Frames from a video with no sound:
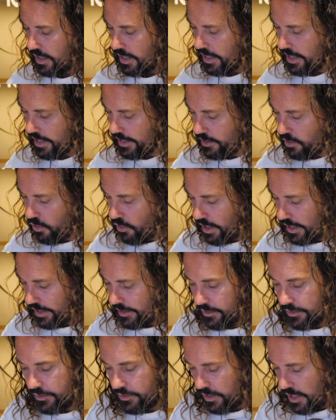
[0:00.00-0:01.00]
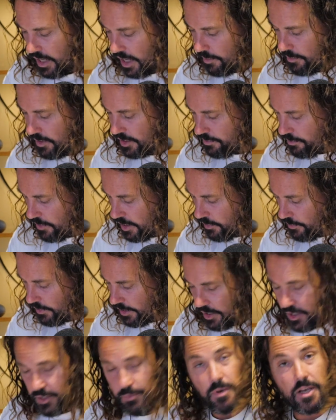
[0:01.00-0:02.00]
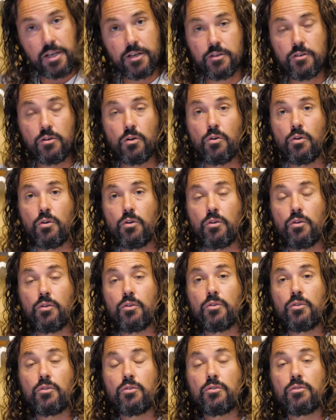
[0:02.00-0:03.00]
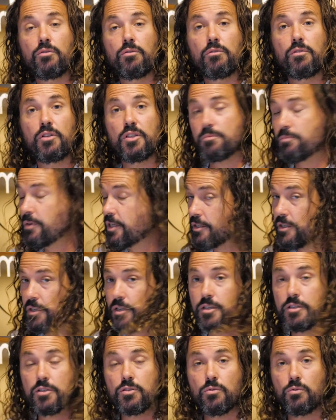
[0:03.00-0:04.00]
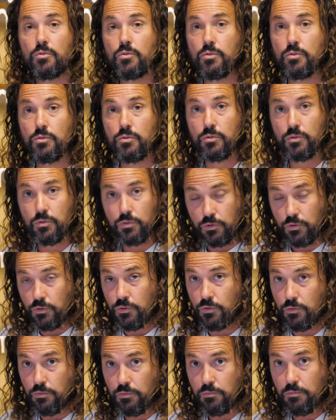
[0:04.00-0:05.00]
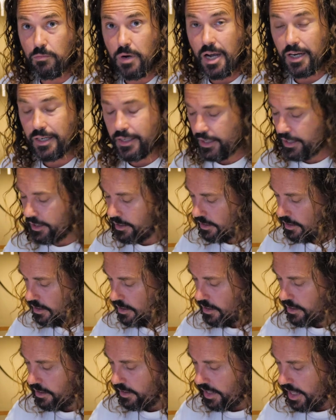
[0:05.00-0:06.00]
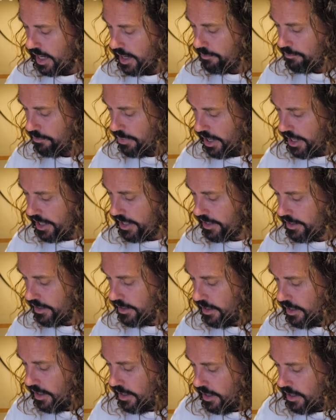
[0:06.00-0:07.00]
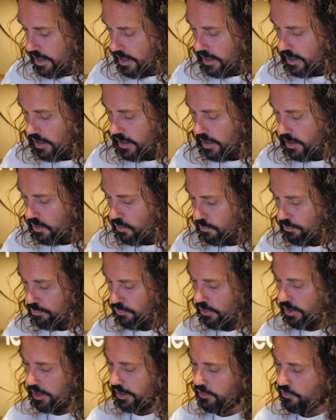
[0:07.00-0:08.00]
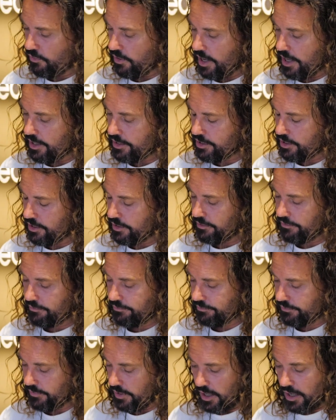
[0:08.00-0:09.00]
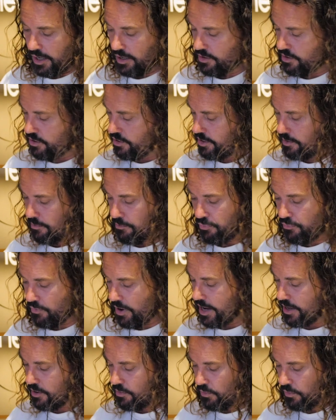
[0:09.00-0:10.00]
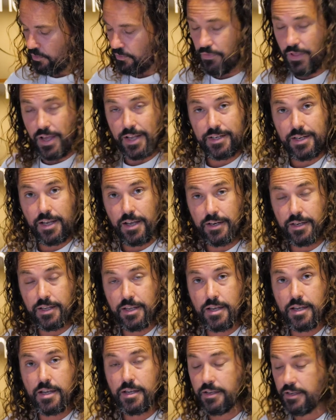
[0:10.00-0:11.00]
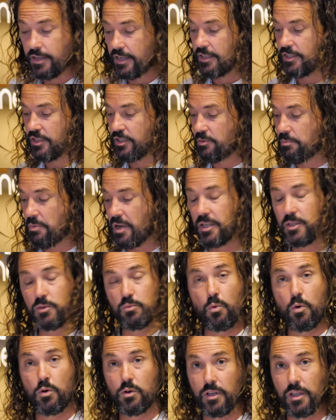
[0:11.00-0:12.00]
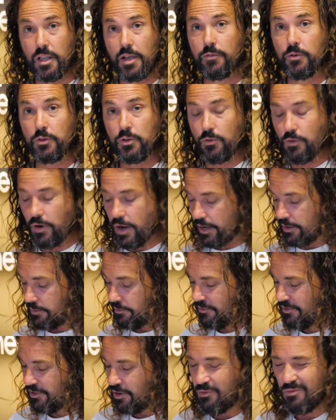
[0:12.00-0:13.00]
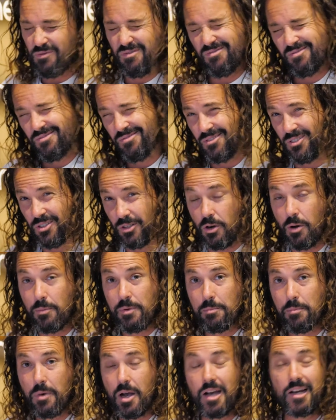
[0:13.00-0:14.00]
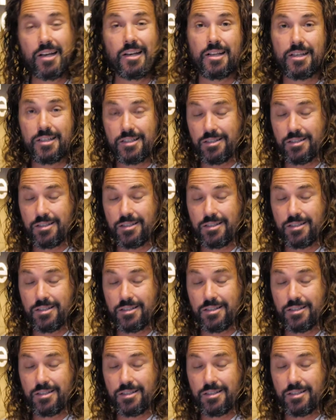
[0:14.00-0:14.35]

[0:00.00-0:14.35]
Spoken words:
Ignite. How much money we're going to spend on this business or marketing campaign or product creation. You can break all of that down here. It depends what level you're at. So look, I'm in marketing,